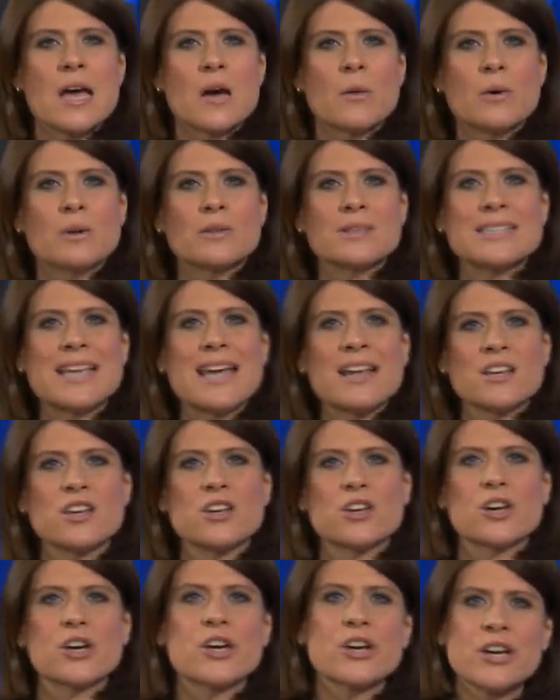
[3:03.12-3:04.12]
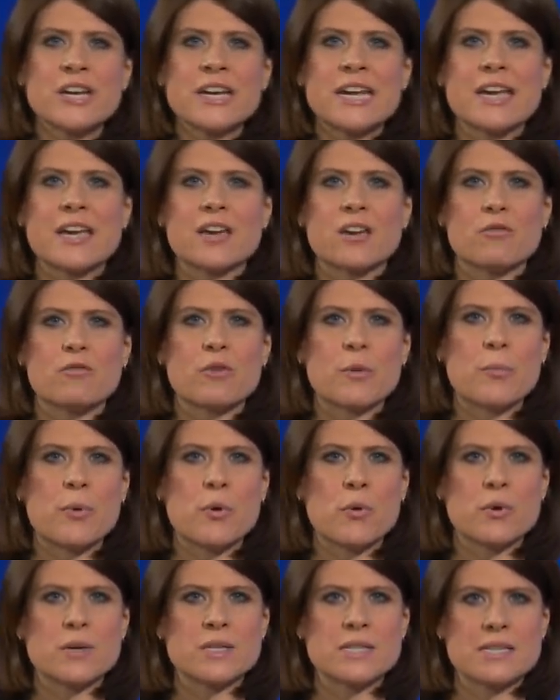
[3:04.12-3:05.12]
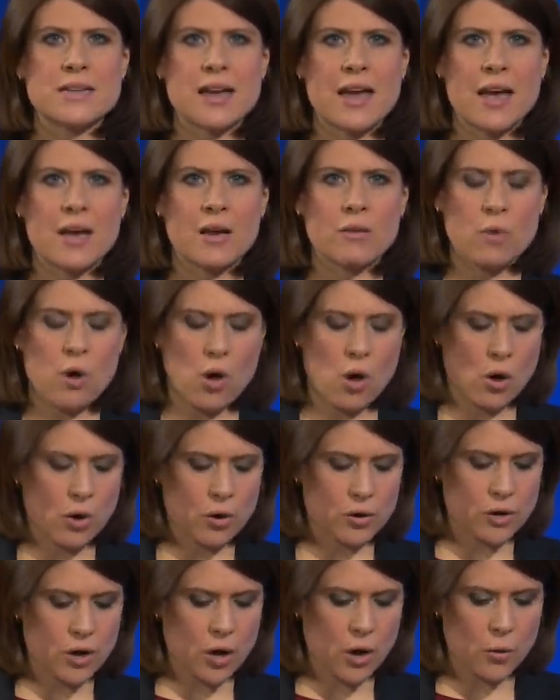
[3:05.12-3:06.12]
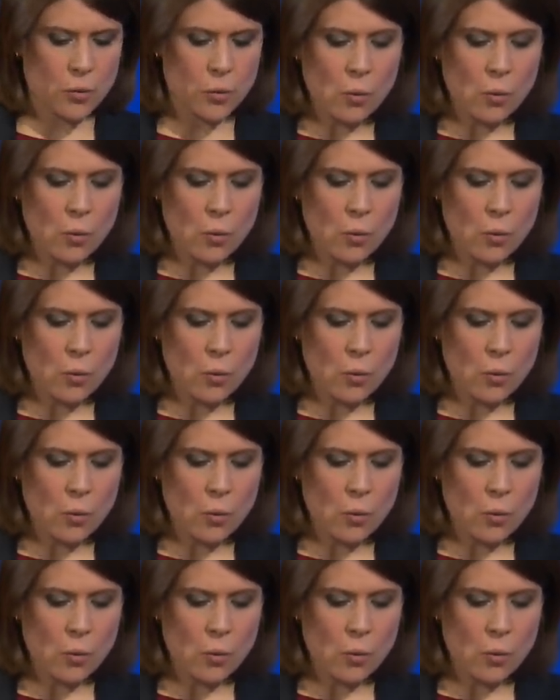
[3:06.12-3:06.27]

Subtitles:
Well, Tanya Koenig reports now on